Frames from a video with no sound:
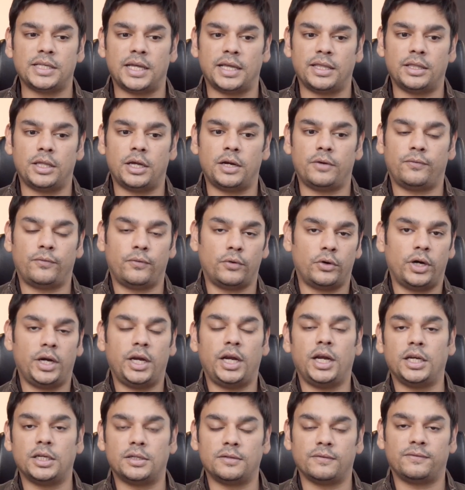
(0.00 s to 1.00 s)
and their
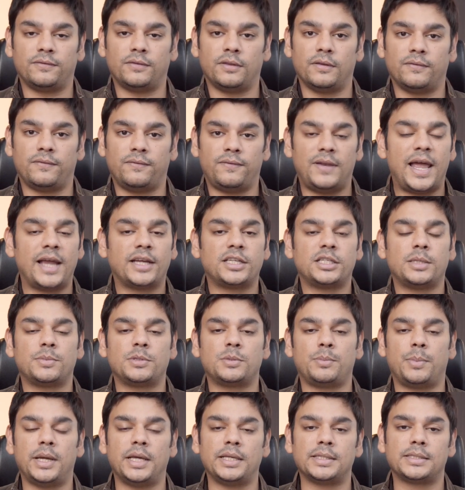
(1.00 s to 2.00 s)
foray into the flagship
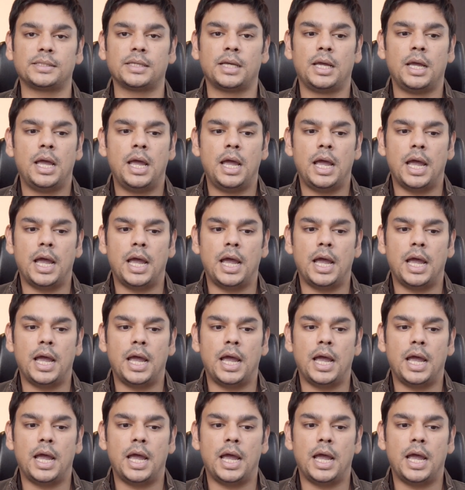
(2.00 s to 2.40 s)
space,